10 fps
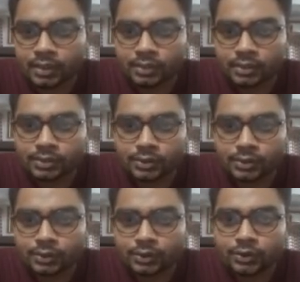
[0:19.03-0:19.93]
So
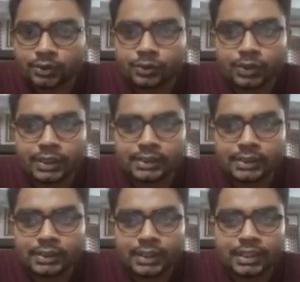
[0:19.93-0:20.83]
to
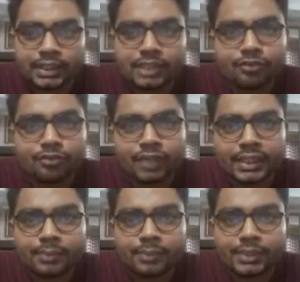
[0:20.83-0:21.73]
understand the working
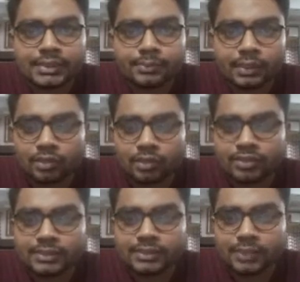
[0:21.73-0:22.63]
principle of this
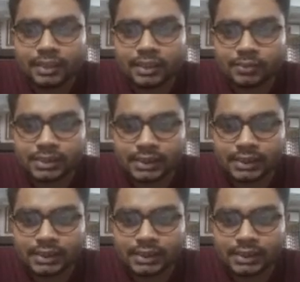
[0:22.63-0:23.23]
planar machine,